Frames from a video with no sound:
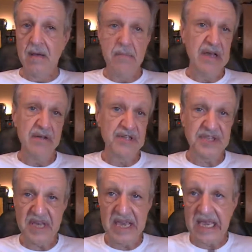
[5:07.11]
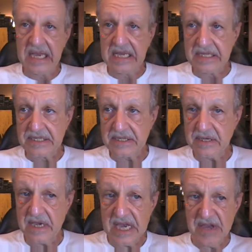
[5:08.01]
Bill's thing is,
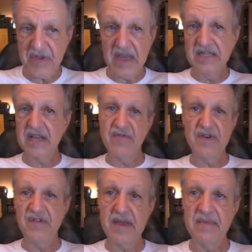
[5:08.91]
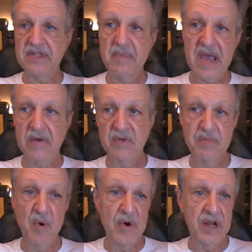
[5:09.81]
he thinks every famous man was
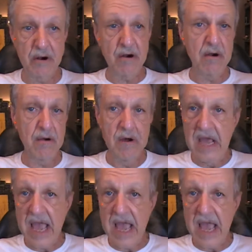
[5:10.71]
born a girl